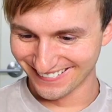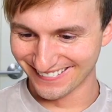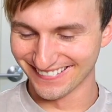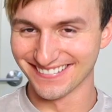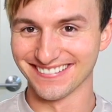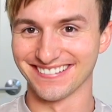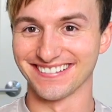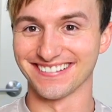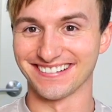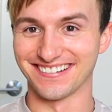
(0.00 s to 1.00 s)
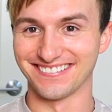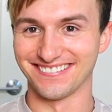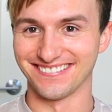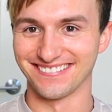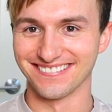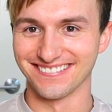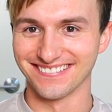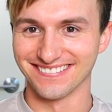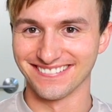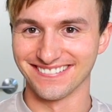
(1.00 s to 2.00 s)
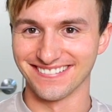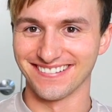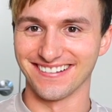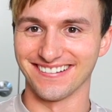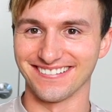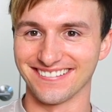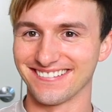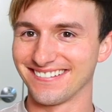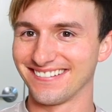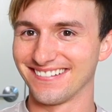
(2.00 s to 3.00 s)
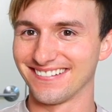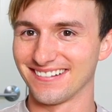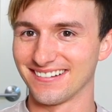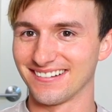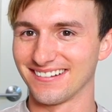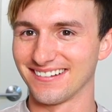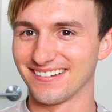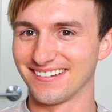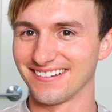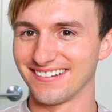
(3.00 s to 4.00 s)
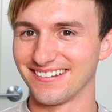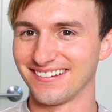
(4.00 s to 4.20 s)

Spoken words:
(not speaking)